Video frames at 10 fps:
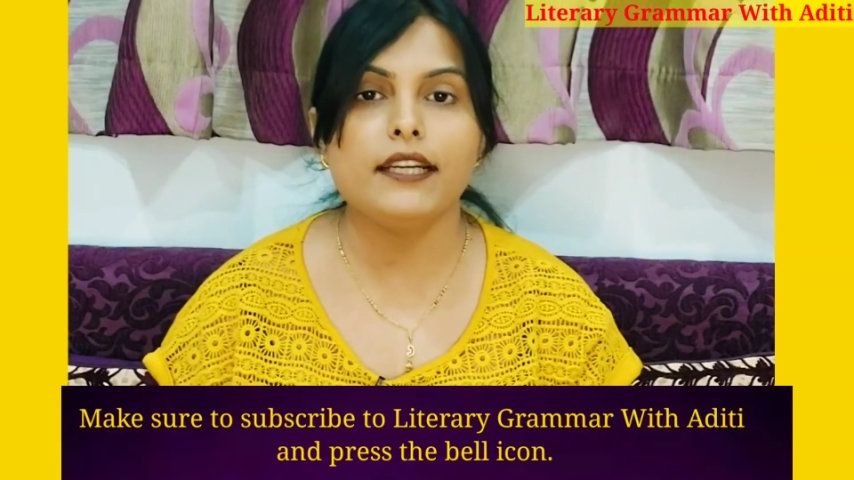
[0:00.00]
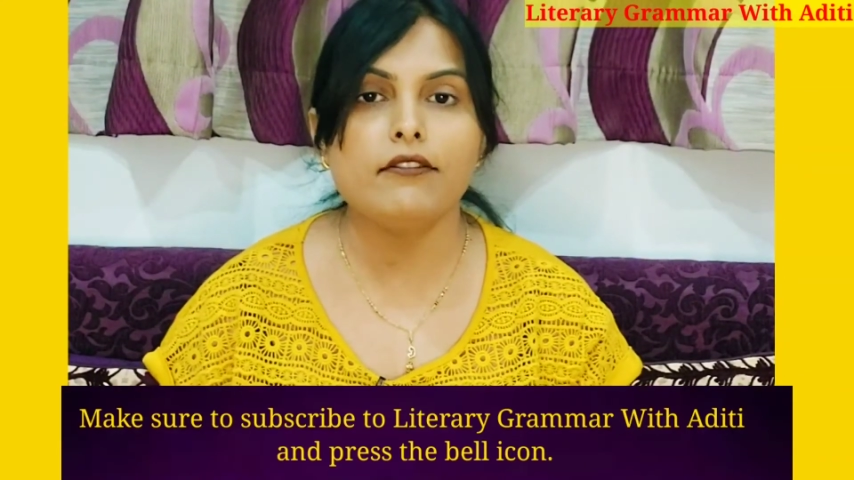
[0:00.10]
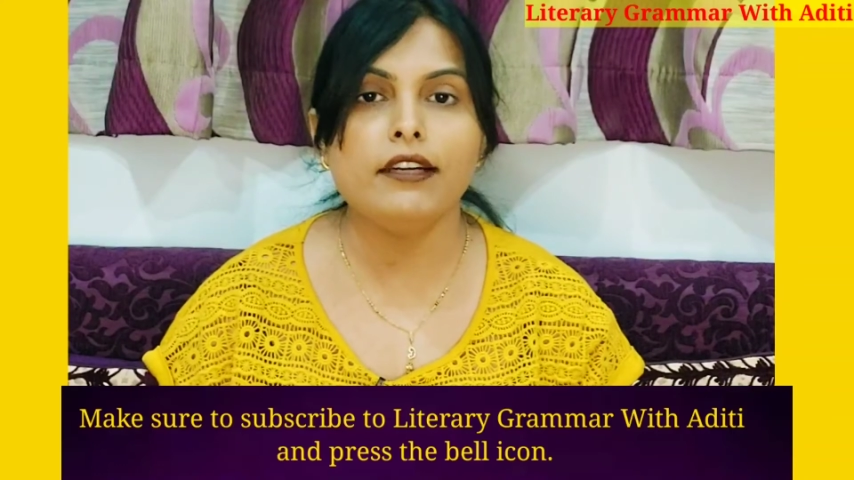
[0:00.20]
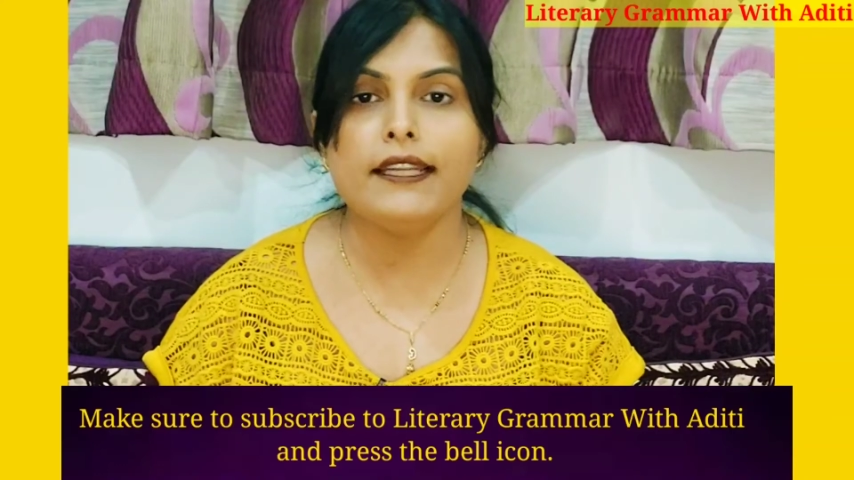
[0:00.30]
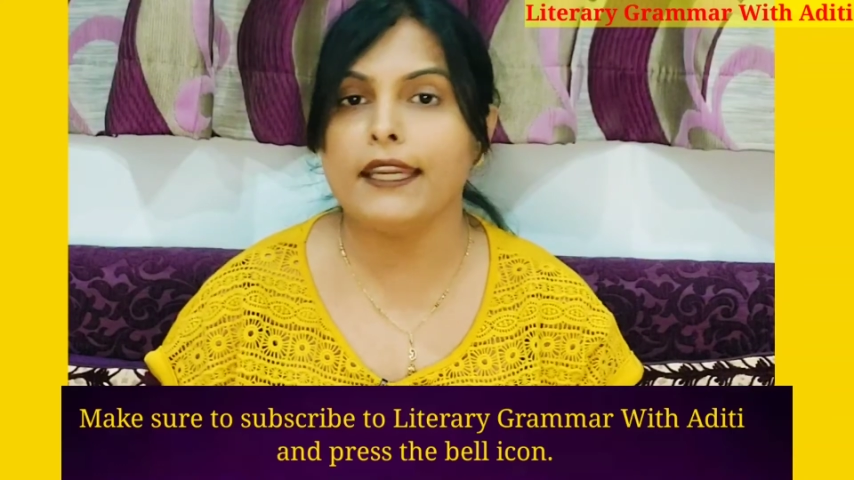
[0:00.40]

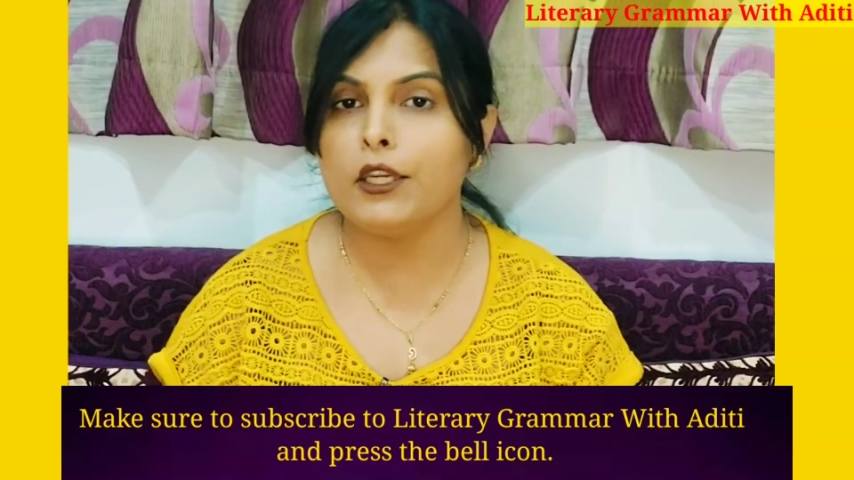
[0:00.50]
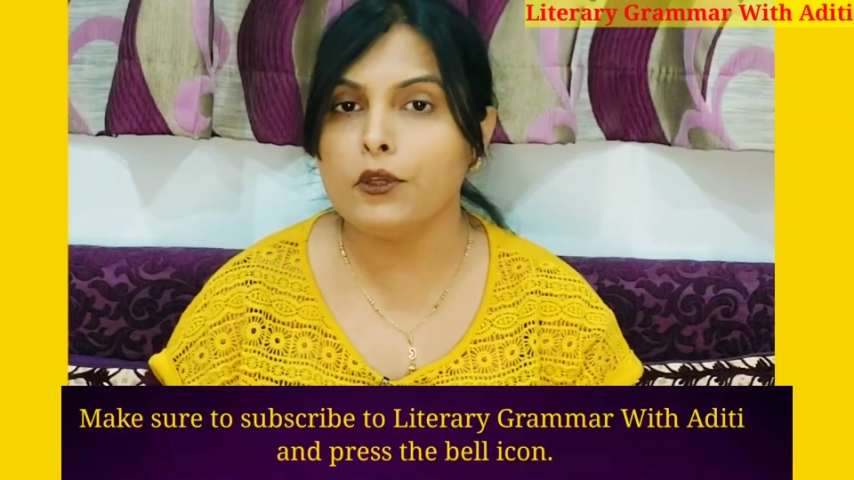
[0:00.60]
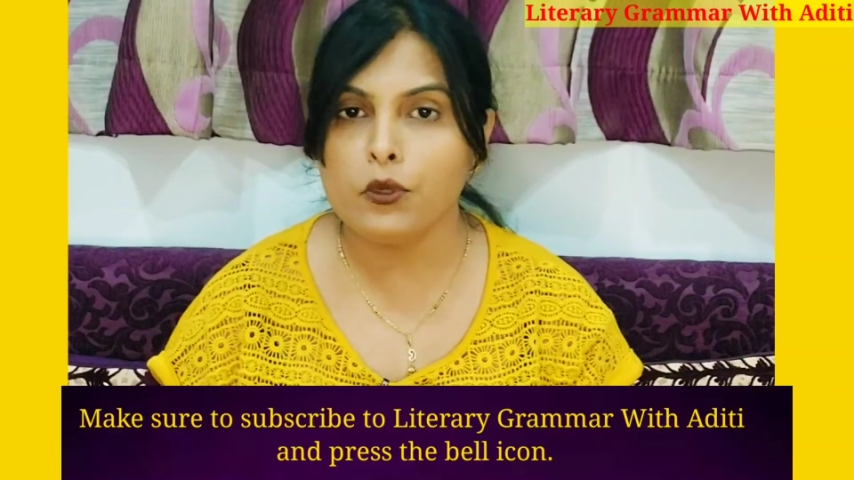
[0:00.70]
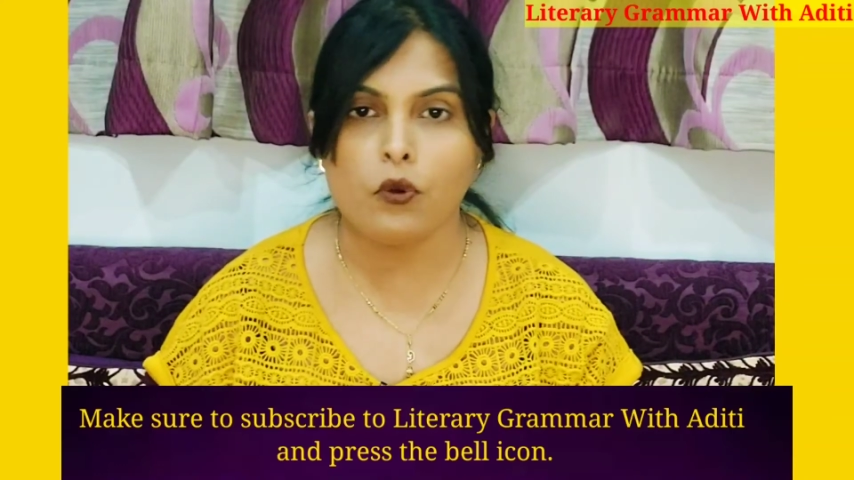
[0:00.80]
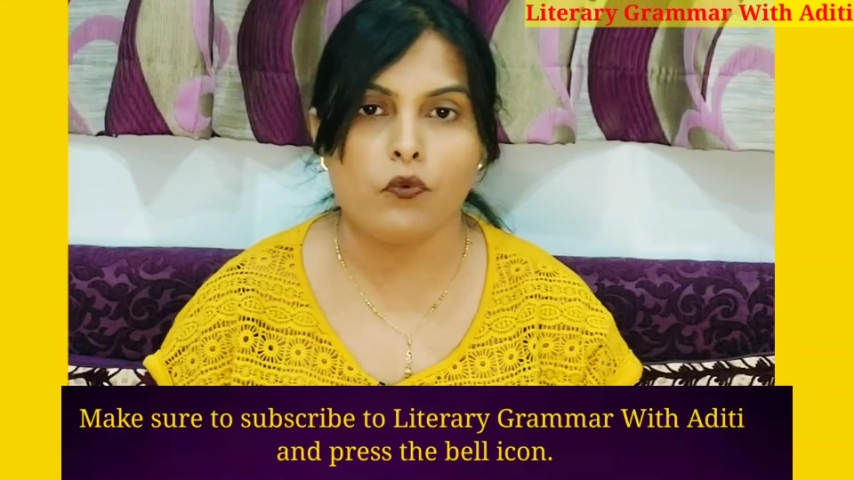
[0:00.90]
it will take
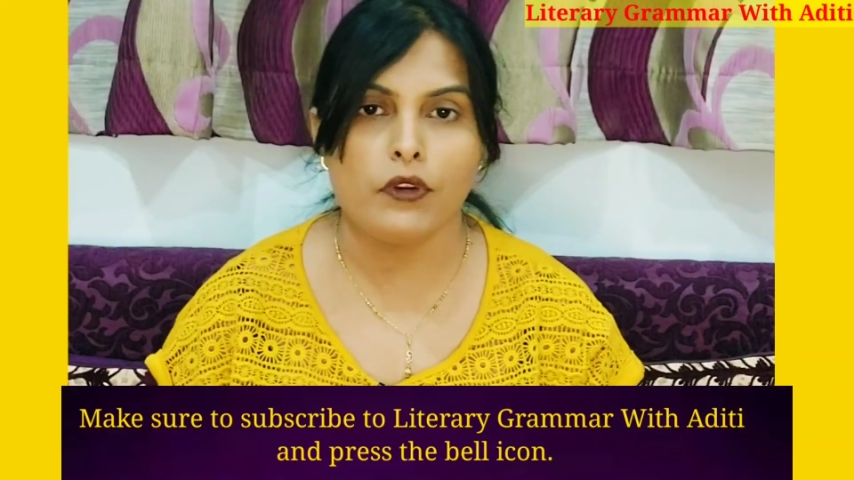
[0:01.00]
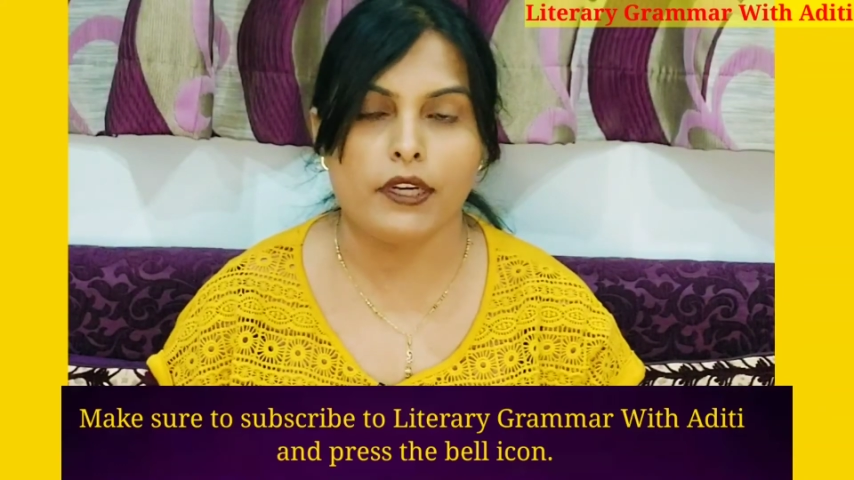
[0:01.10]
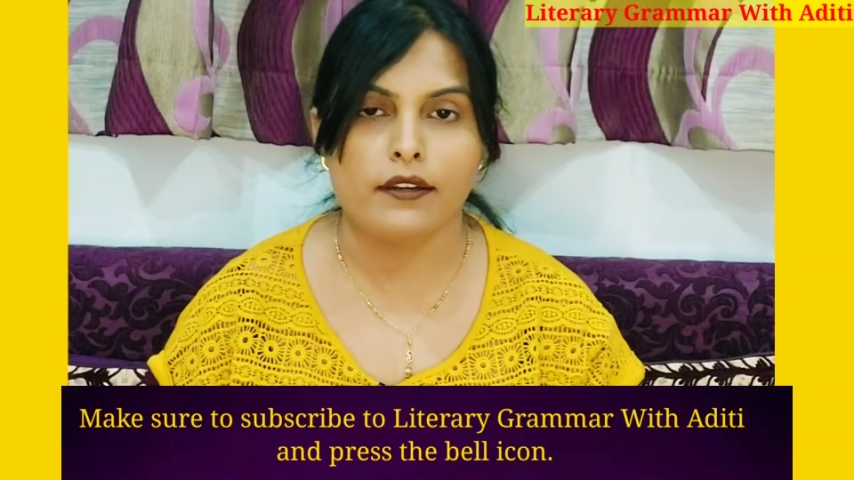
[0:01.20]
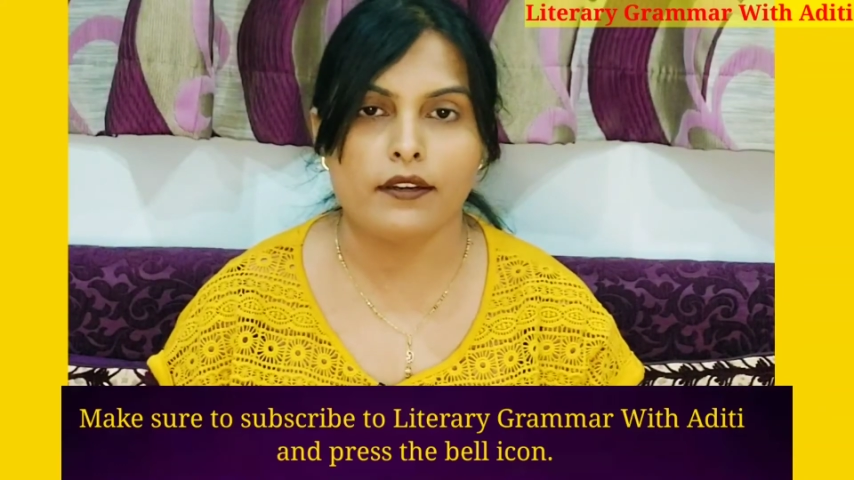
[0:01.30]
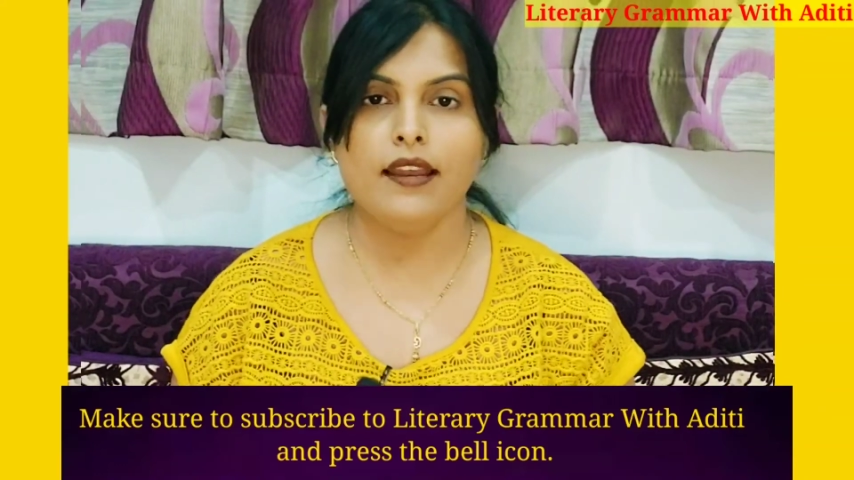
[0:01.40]
you
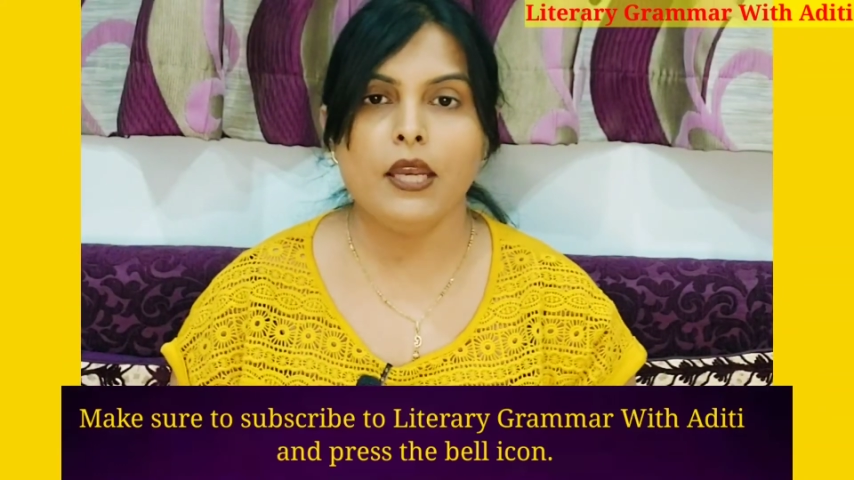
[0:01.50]
nowhere.